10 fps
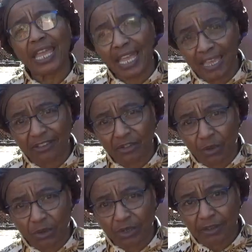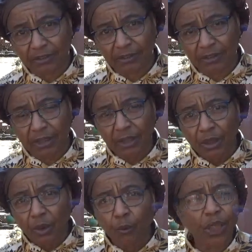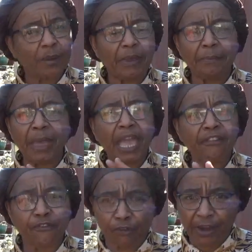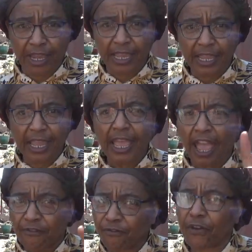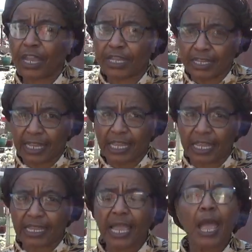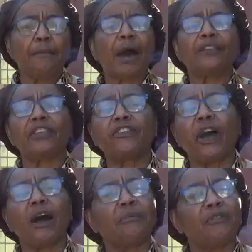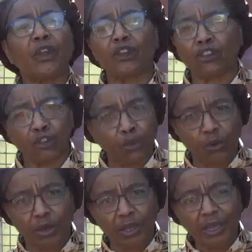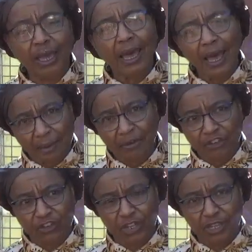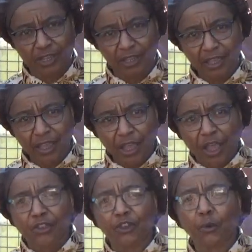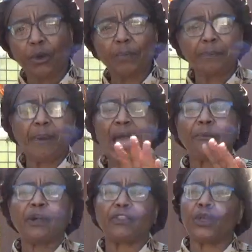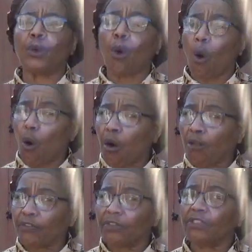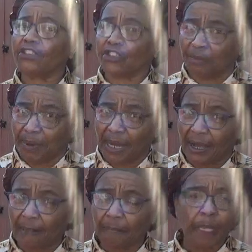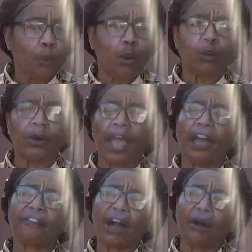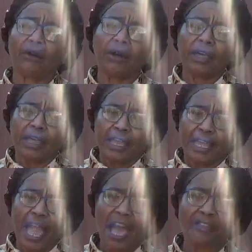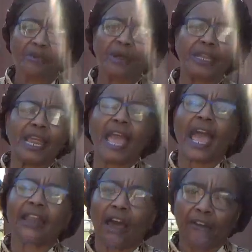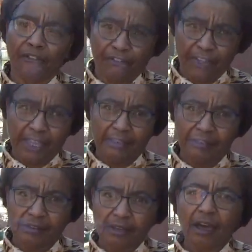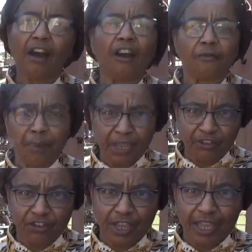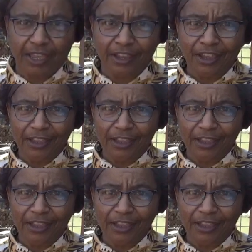is, daughters. We have been made free and free indeed by the dom of Yeshua HaMashiach. So we'll be back with you on the Shabbat, where we'll have our gathering and our feast of Pesach.